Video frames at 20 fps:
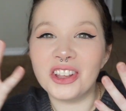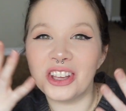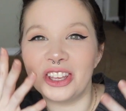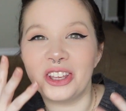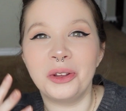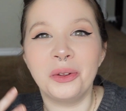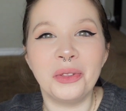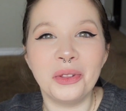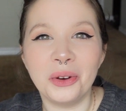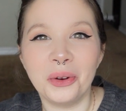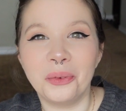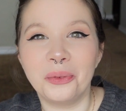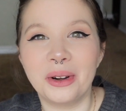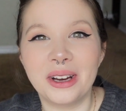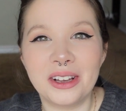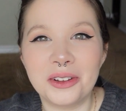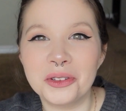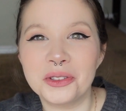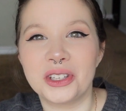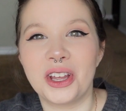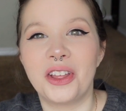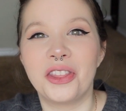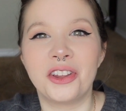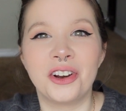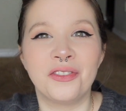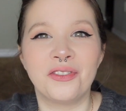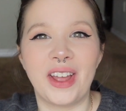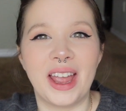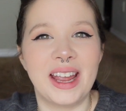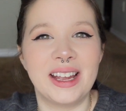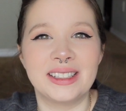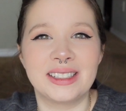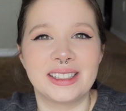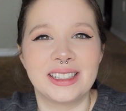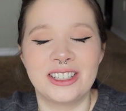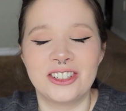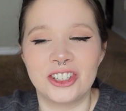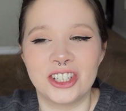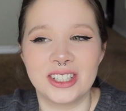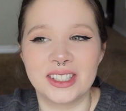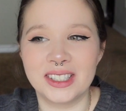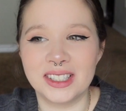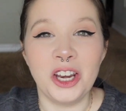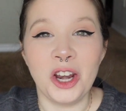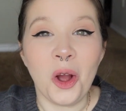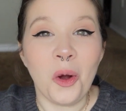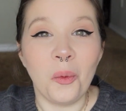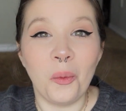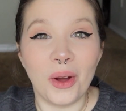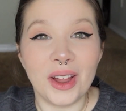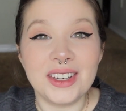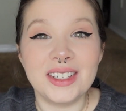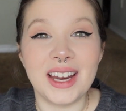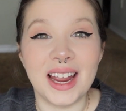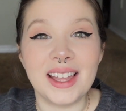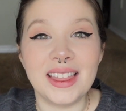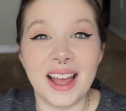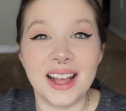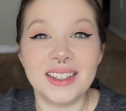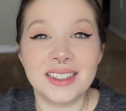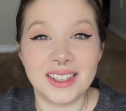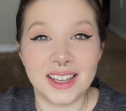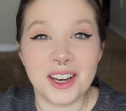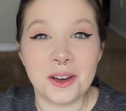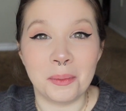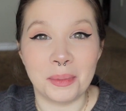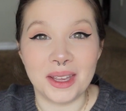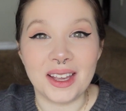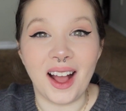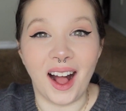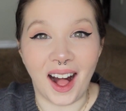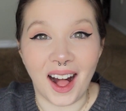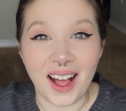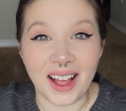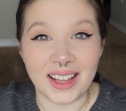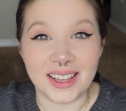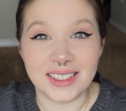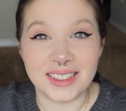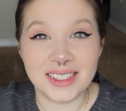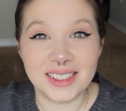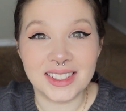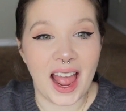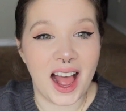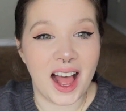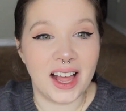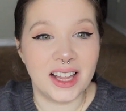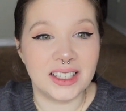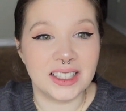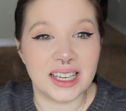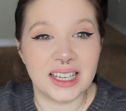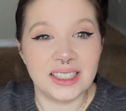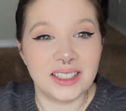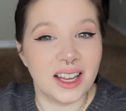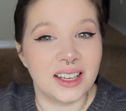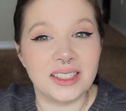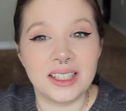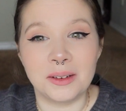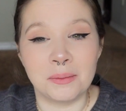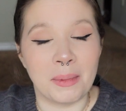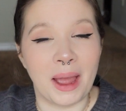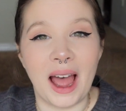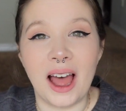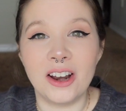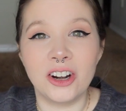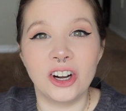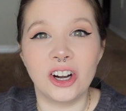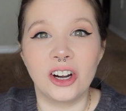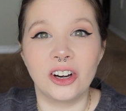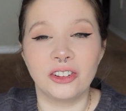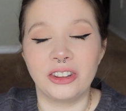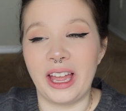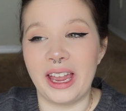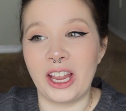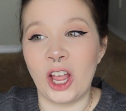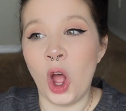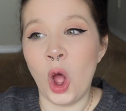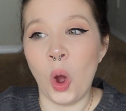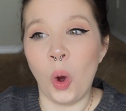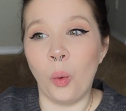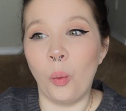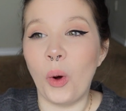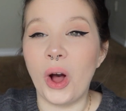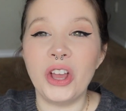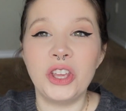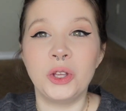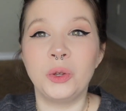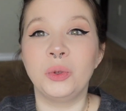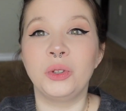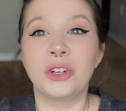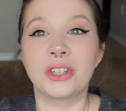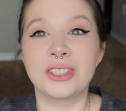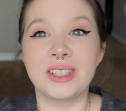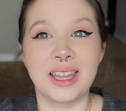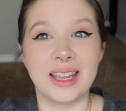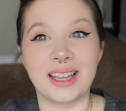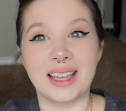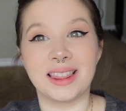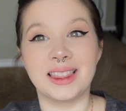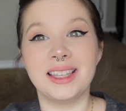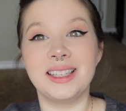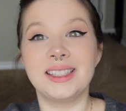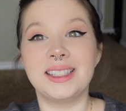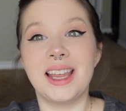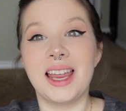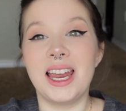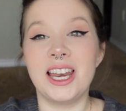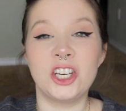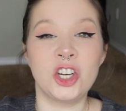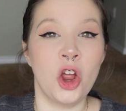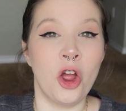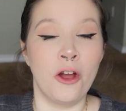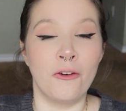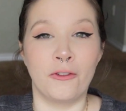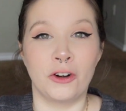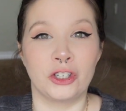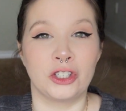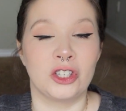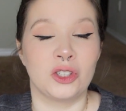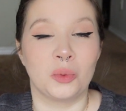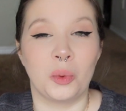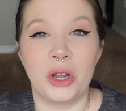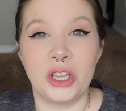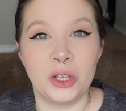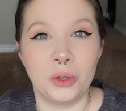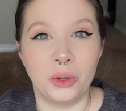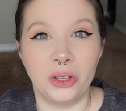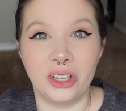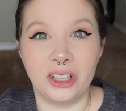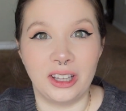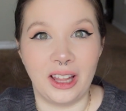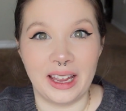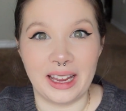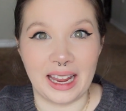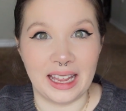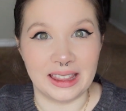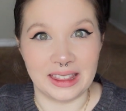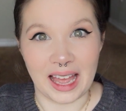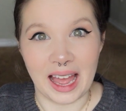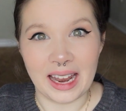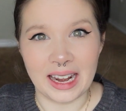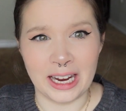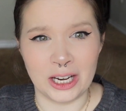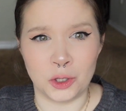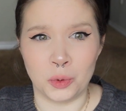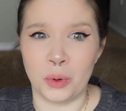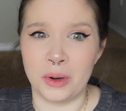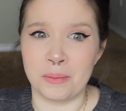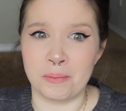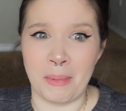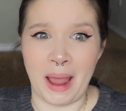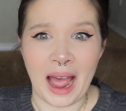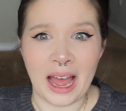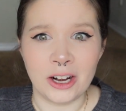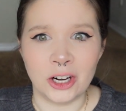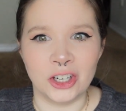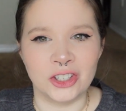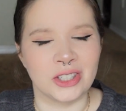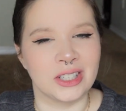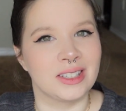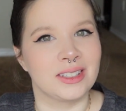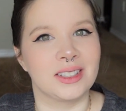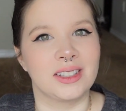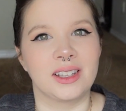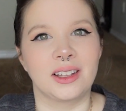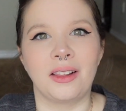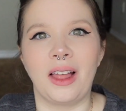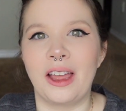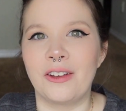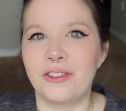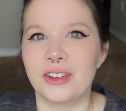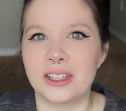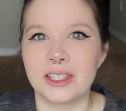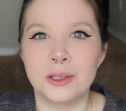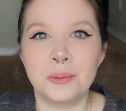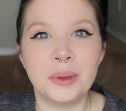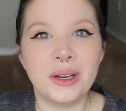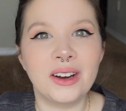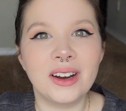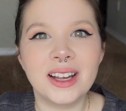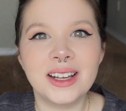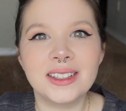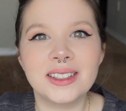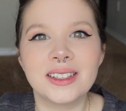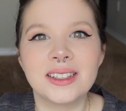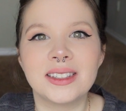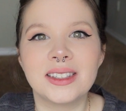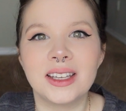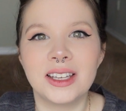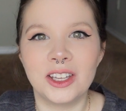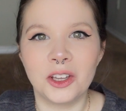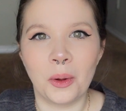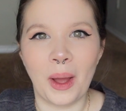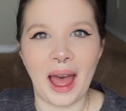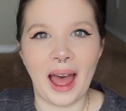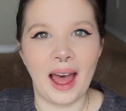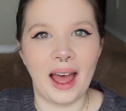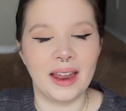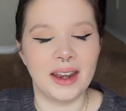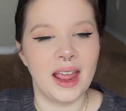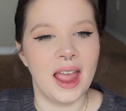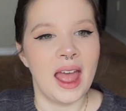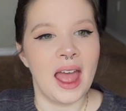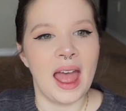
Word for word: the cute little wrinkles on their face and just, you know, one day that's gonna be us. And it doesn't matter like what you looked like at this age versus what you look like at that age. What matters is the life experiences that you had,